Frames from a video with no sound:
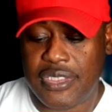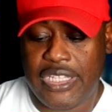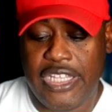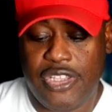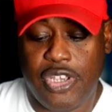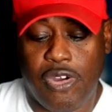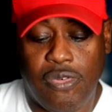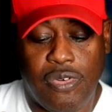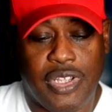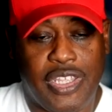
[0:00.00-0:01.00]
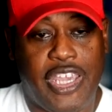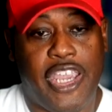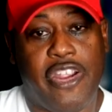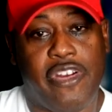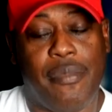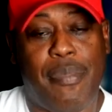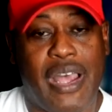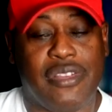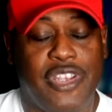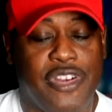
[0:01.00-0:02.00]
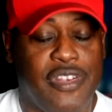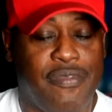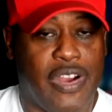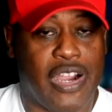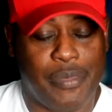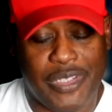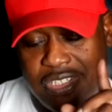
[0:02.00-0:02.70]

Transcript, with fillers: They don't care about their environment.